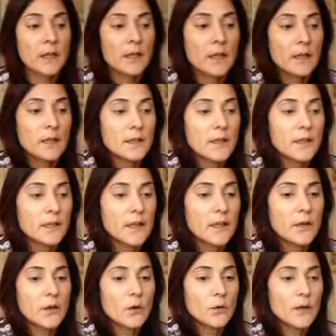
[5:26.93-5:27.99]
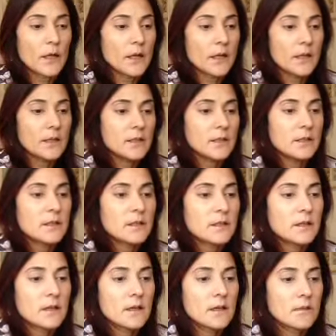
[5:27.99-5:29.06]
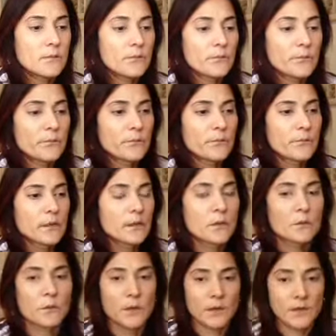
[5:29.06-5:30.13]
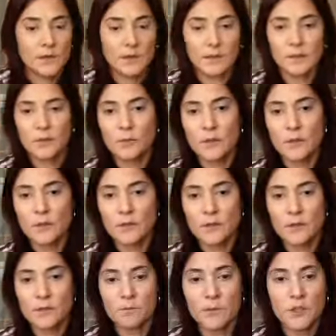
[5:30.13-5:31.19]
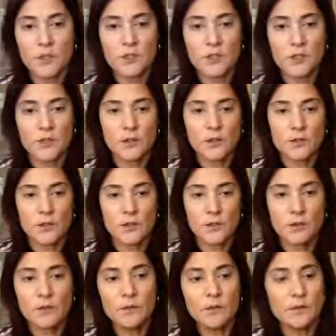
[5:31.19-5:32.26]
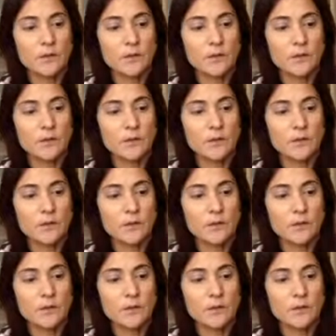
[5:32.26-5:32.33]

And then I go in with a little bit of the peachier tone